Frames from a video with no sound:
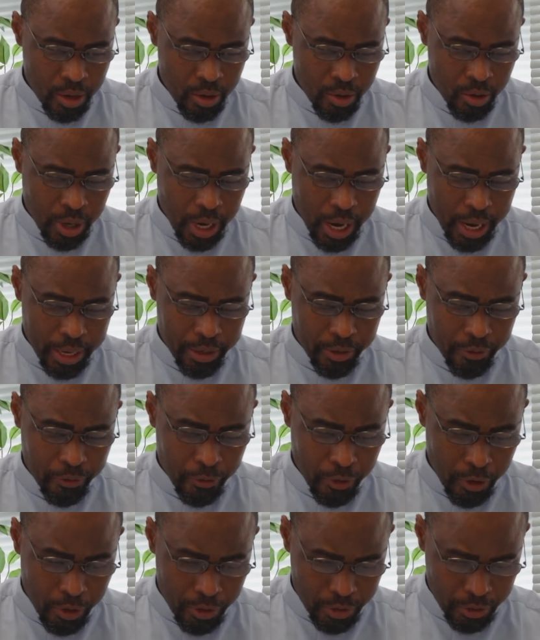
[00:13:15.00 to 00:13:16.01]
Look at the
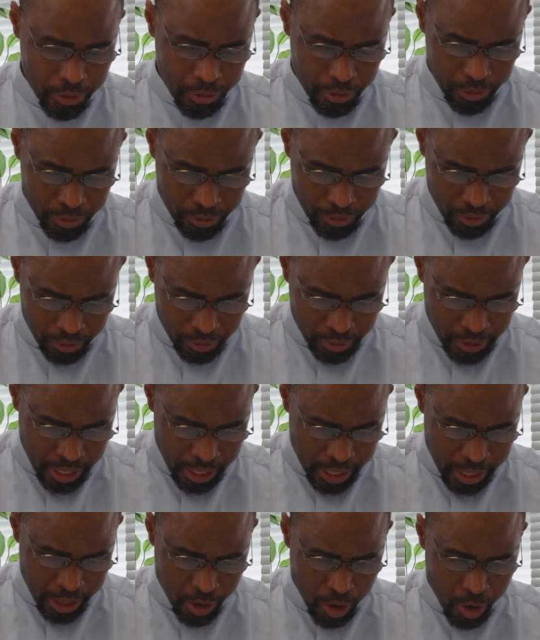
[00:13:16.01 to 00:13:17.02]
photos. There
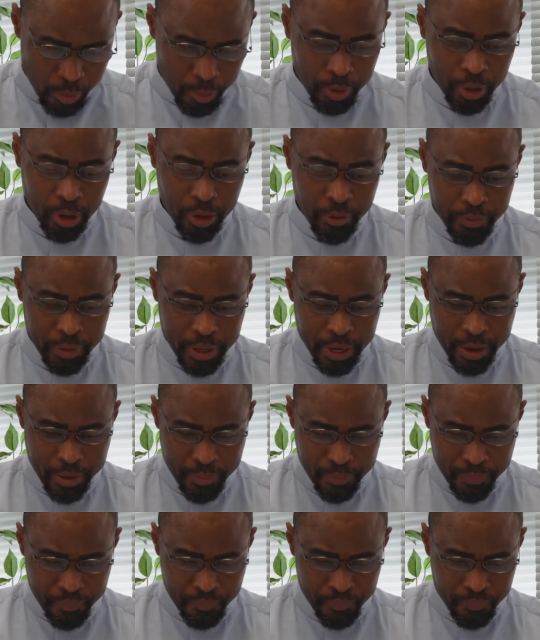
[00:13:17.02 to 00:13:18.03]
are a couple of
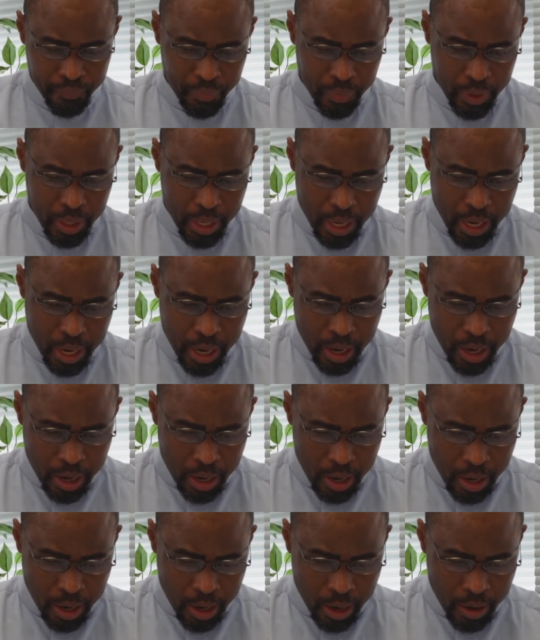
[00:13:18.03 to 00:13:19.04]
them.
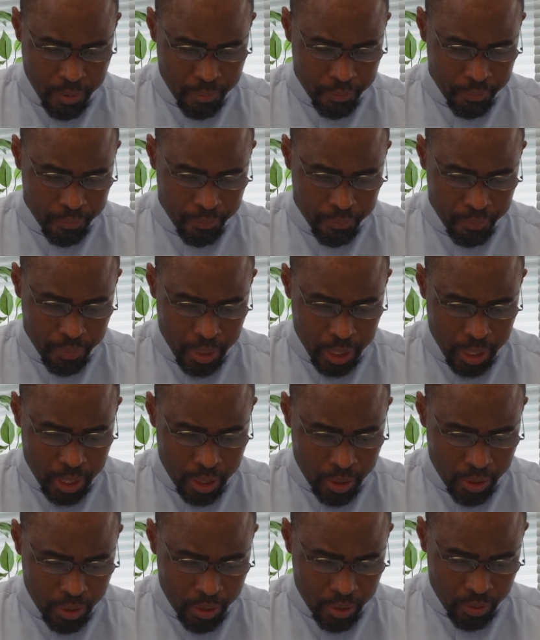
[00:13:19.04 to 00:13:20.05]
Um,
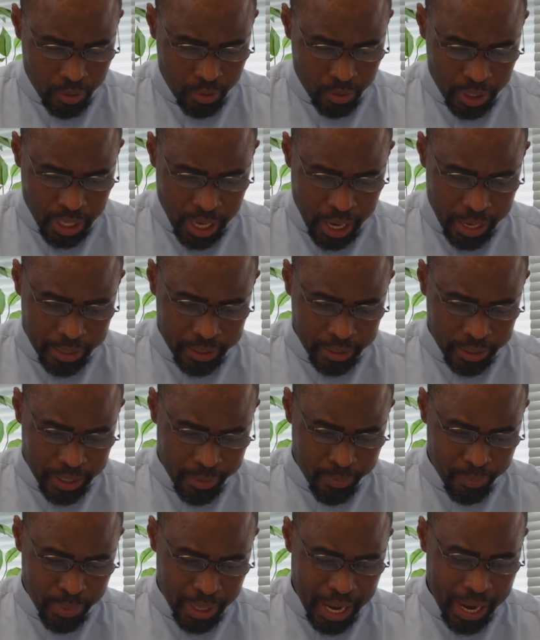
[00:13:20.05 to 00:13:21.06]
there is a
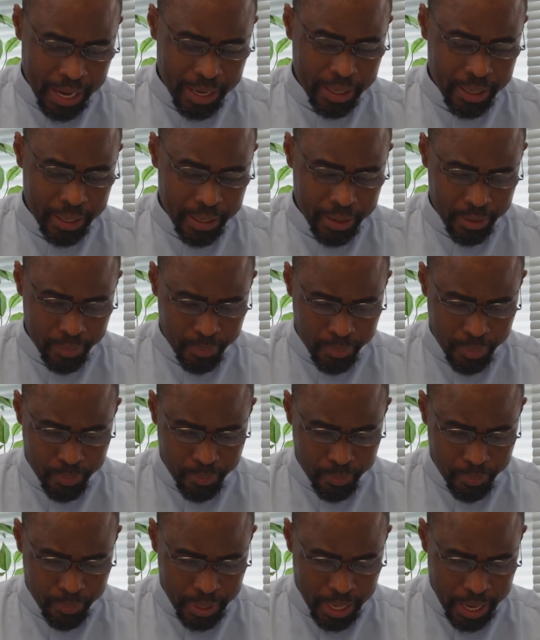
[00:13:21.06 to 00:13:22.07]
blank
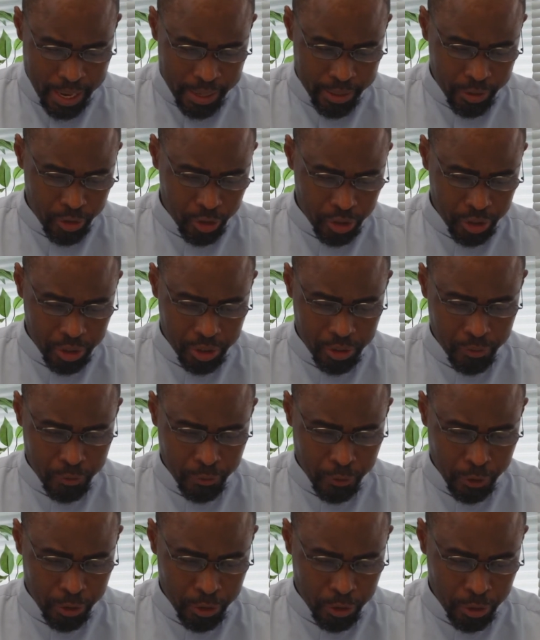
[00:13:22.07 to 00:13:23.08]
place
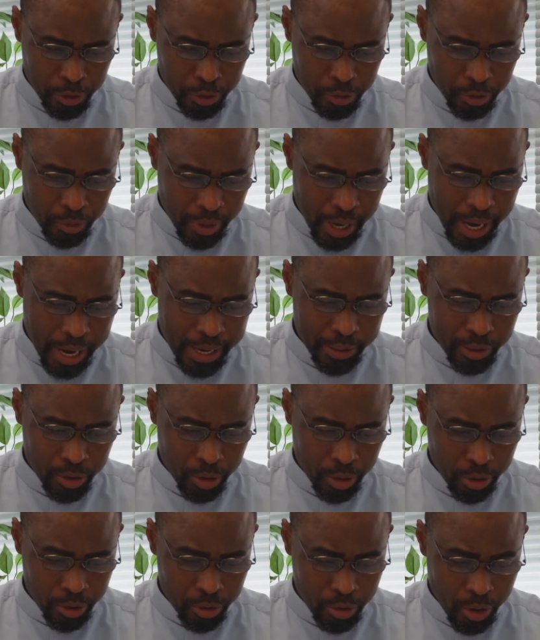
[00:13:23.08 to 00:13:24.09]
for you to write
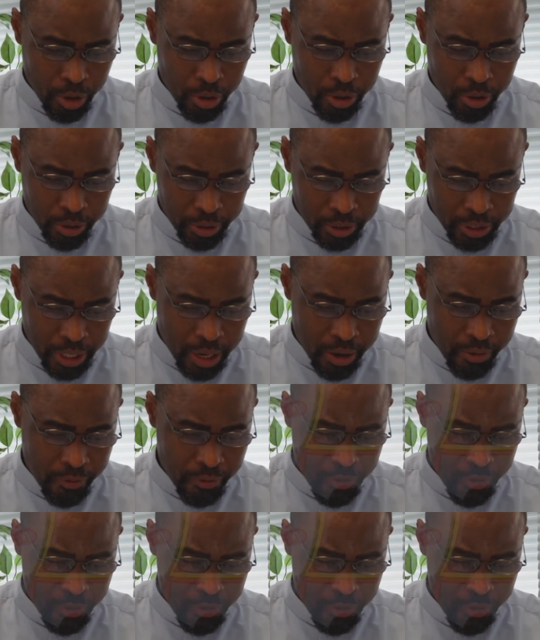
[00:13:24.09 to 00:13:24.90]
or draw yourself,